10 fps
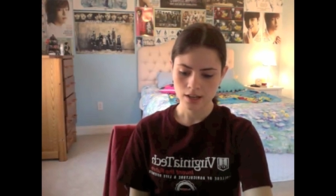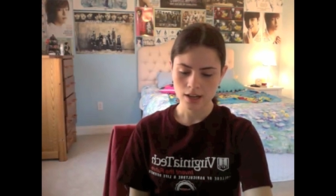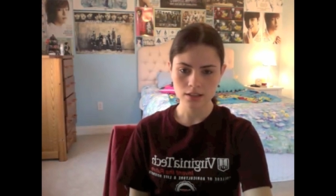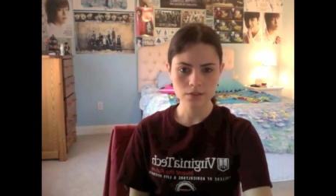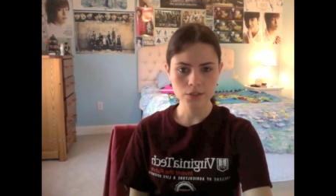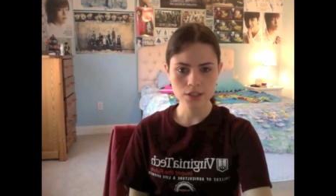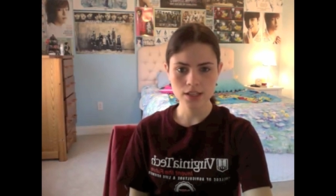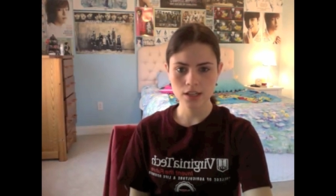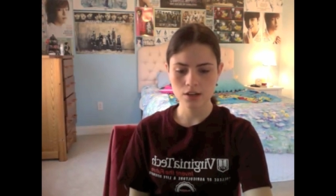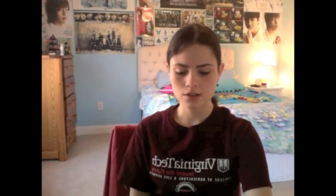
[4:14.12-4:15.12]
And the first thing
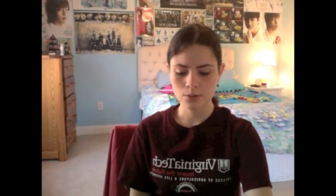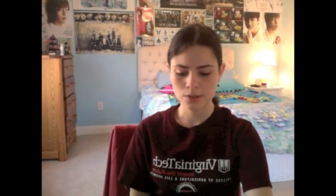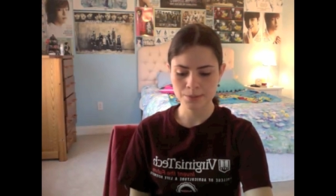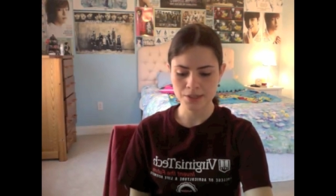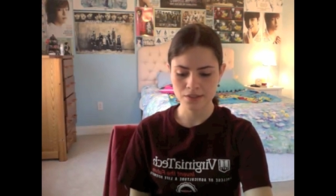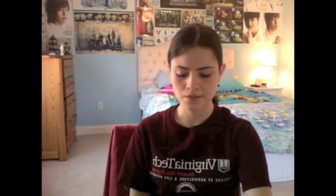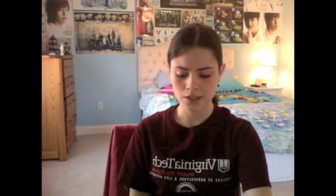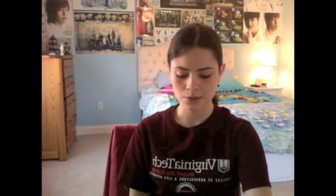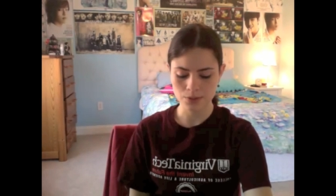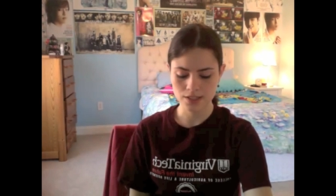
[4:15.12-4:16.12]
I noticed was the music
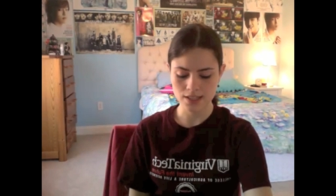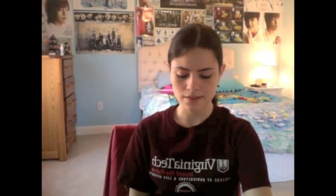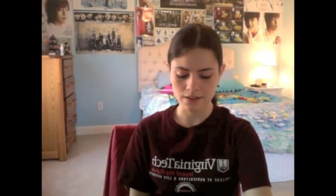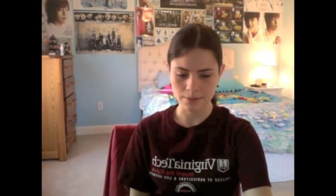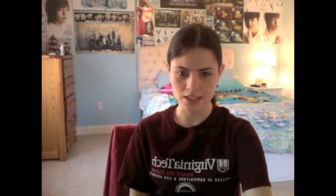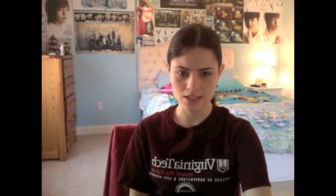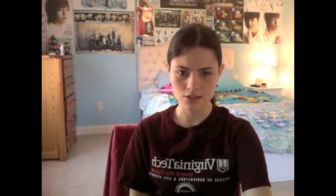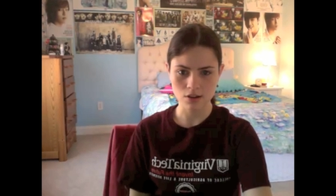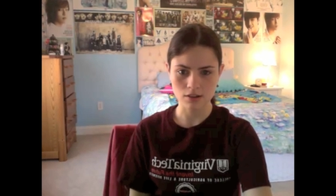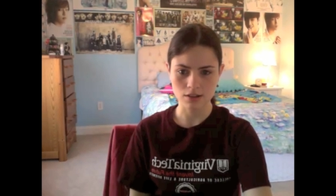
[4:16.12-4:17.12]
video was seven minutes
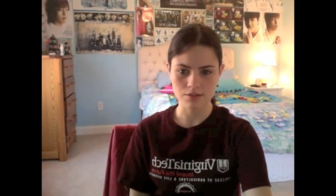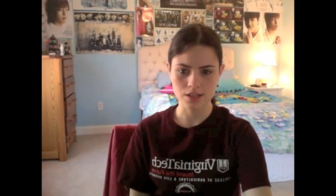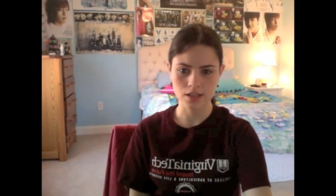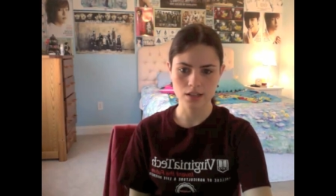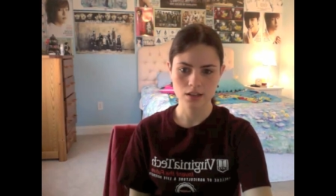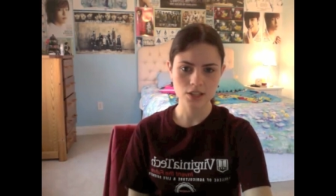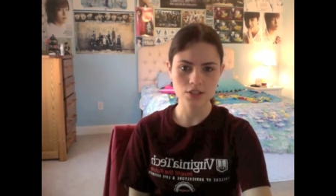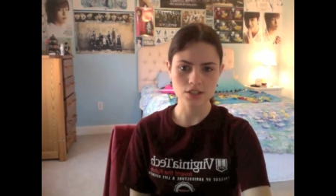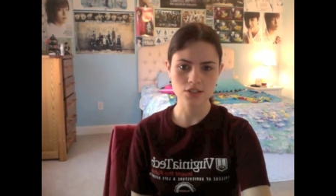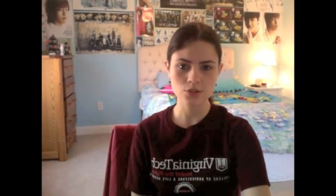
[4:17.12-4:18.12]
long, and I was like, there's
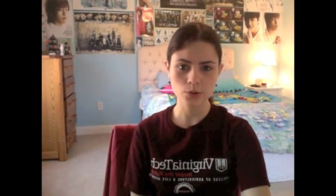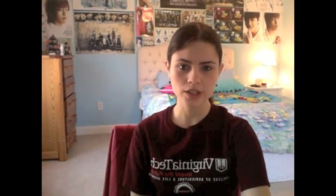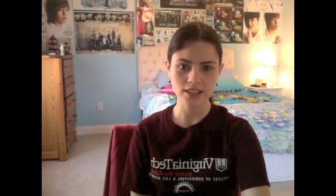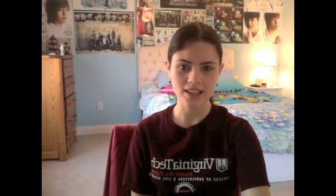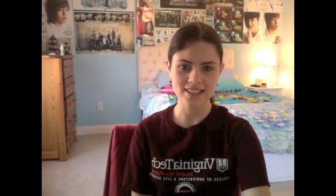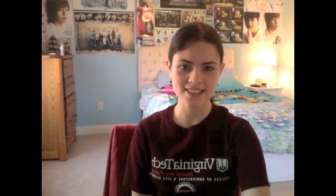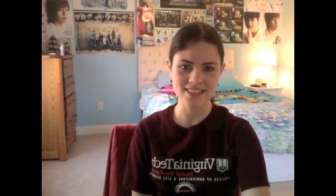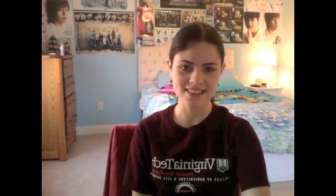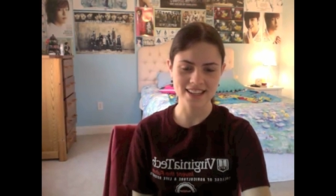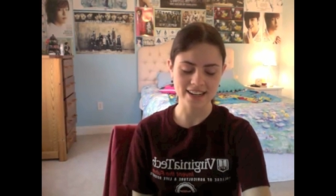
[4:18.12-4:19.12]
a storyline,
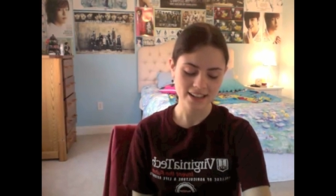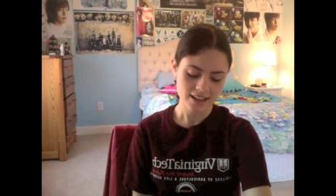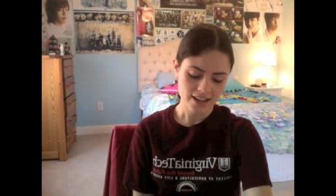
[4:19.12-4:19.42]
isn't there?